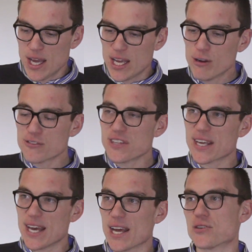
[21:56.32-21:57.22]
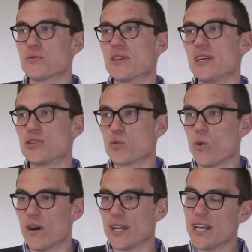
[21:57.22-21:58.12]
Here's the catch with each
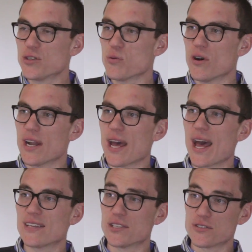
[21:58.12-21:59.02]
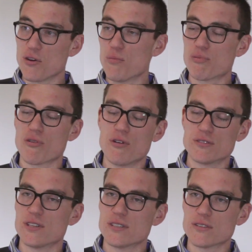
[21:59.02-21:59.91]
one. Each one has its own
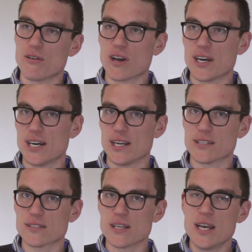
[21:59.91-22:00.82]
pros and its own cons.